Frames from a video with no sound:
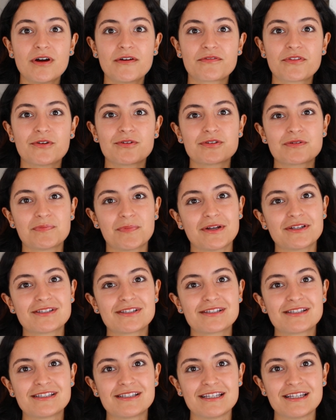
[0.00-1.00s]
of those
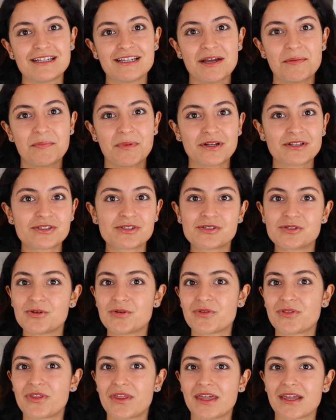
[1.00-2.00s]
must-see,
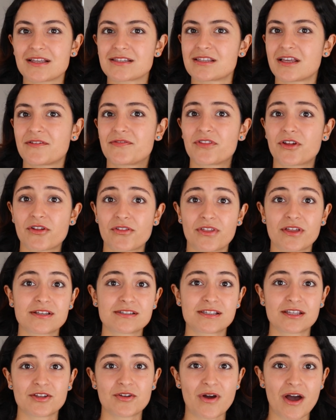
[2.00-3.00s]
must-do things. If they're
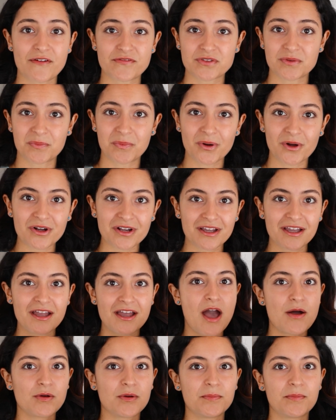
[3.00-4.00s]
things that you have to book,
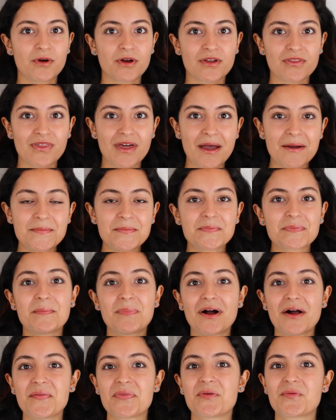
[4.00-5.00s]
I will book them.
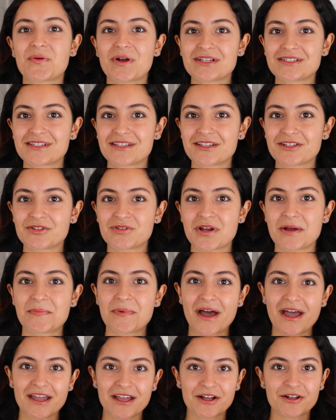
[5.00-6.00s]
But the rest of the trip,
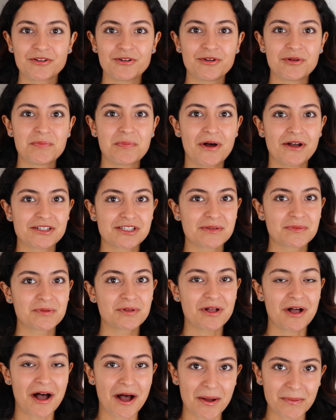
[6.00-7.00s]
I include
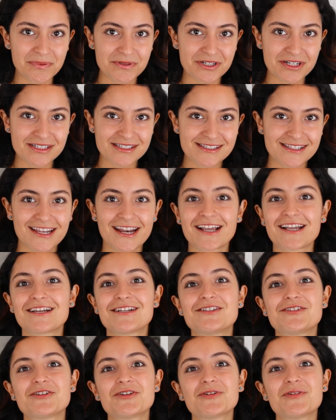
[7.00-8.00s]
possible options that I
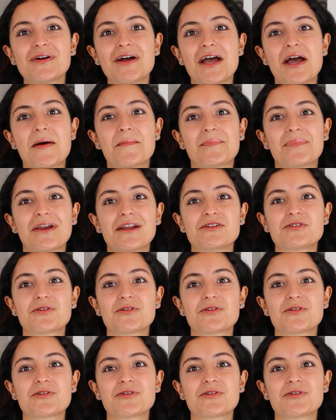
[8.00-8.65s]
could do, but I